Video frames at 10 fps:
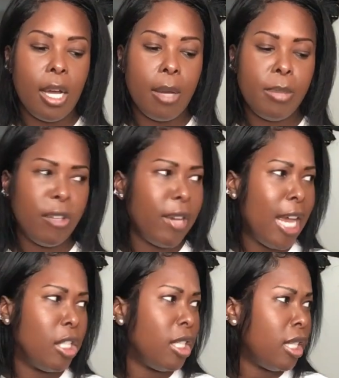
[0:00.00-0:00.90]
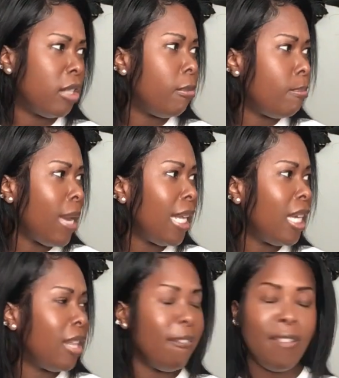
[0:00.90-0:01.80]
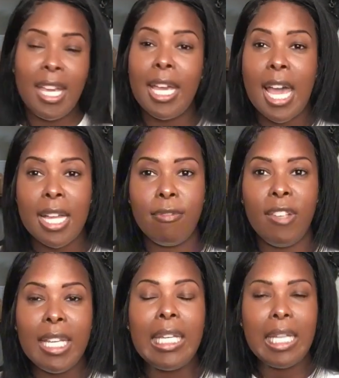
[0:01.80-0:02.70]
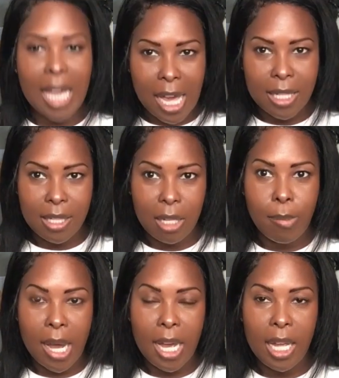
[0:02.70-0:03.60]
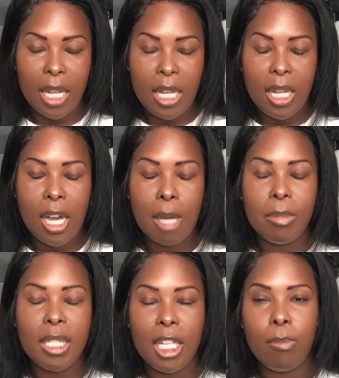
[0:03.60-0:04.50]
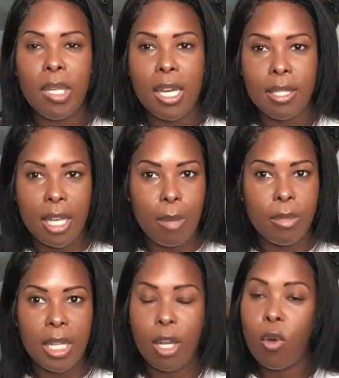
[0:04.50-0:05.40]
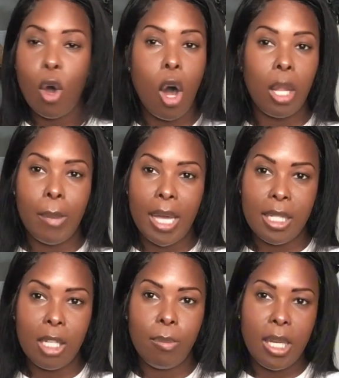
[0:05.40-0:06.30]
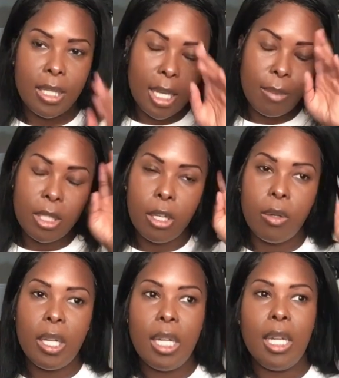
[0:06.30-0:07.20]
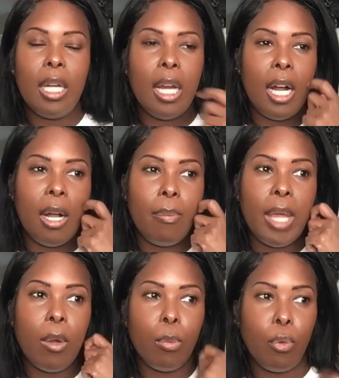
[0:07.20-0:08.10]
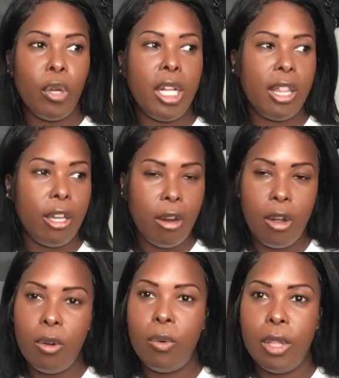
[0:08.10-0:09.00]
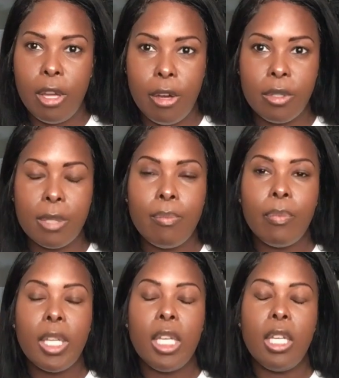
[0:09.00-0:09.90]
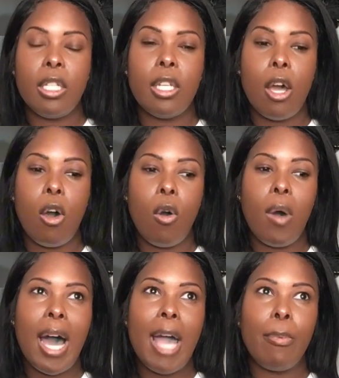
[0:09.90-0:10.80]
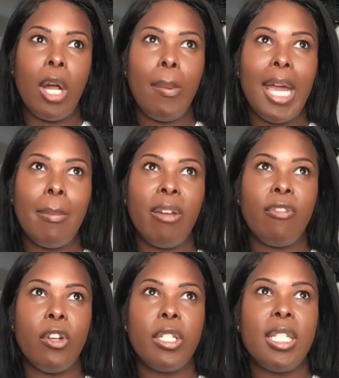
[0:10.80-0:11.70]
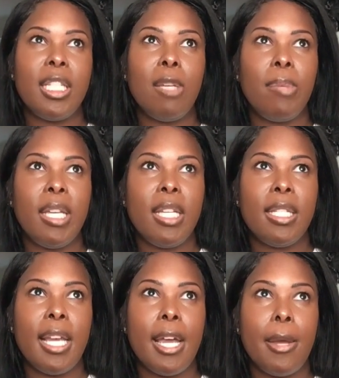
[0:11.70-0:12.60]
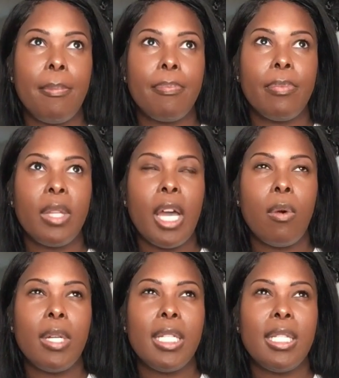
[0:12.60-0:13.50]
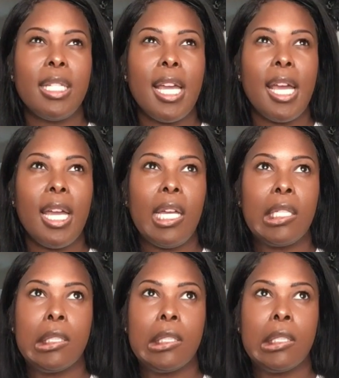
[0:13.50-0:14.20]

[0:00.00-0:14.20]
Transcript: different agencies. So mainly the VES did my CMP exams, like all of my CMP exams. So they were pretty thorough with those. So I probably had my first CMP exam, I want to say